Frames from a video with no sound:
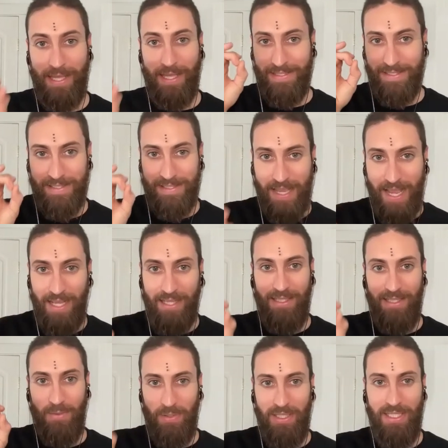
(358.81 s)

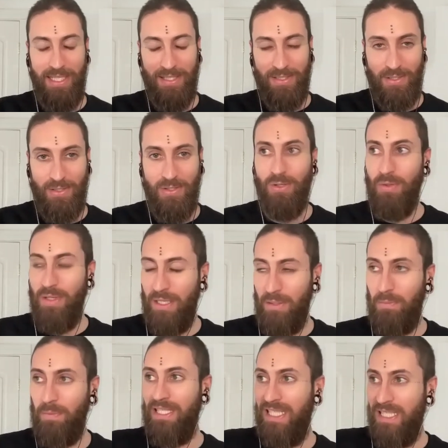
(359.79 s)
exactly what it needs to do in
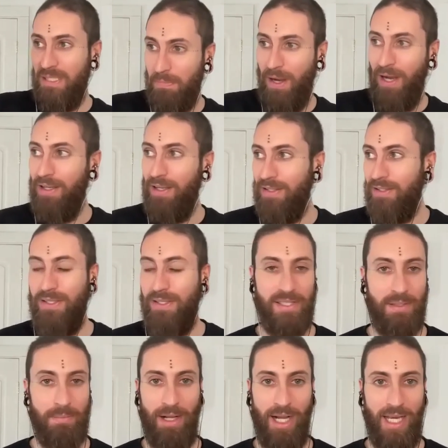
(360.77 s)
response to
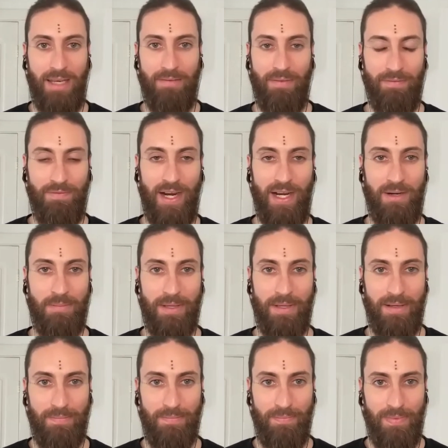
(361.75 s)
some kind of
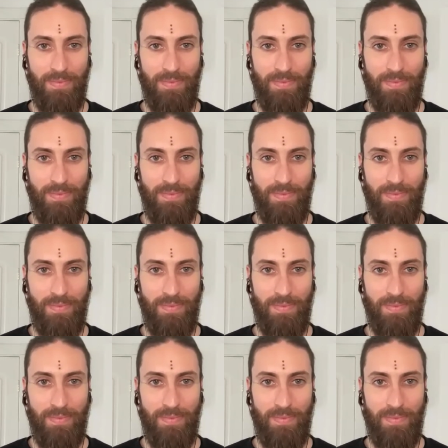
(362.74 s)
environment.